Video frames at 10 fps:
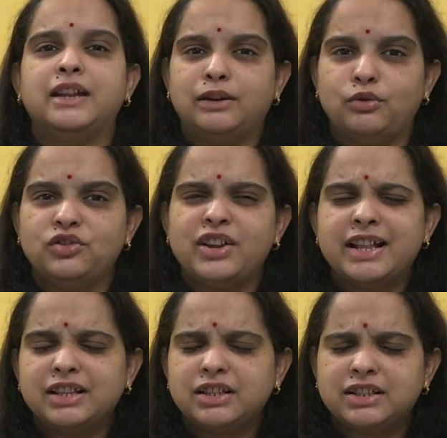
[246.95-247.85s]
yellowish
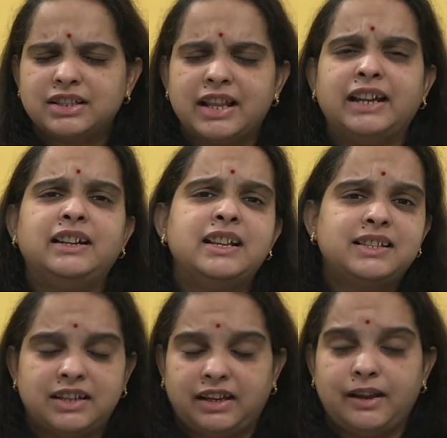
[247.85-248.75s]
and slightly
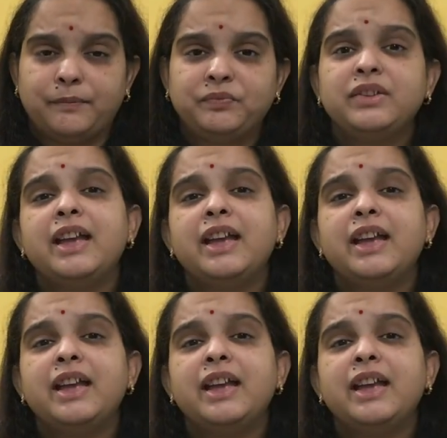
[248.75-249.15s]
sticking,